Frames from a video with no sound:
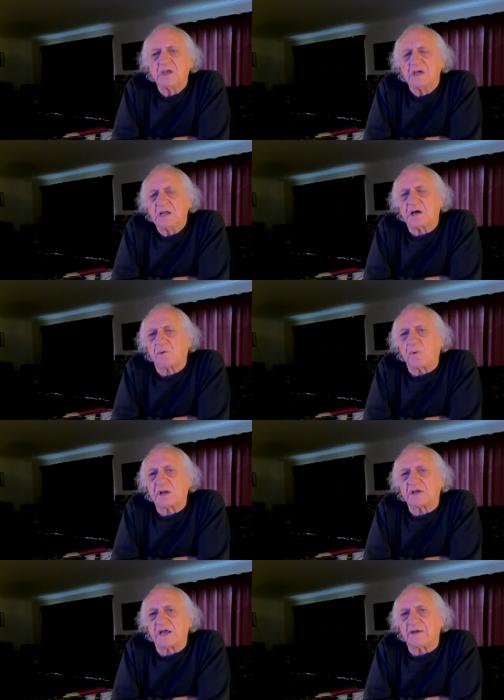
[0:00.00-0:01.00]
Anyhow, one
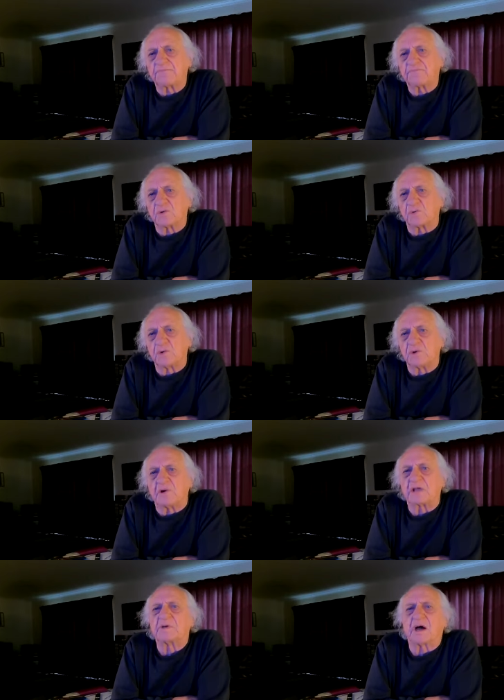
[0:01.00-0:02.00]
day Ruben
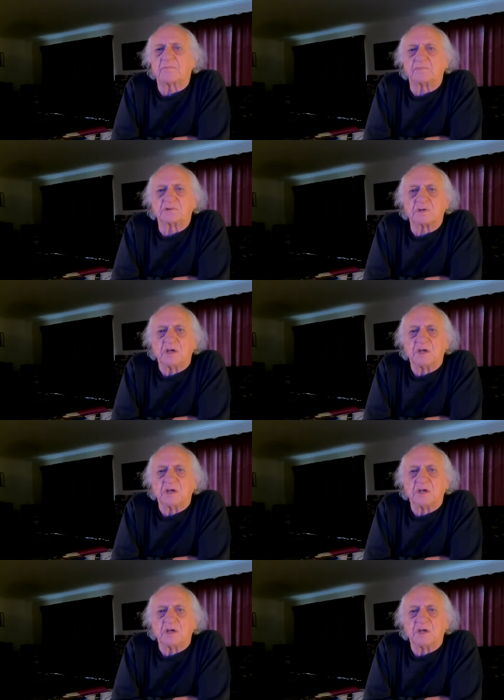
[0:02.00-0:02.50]
rang me up and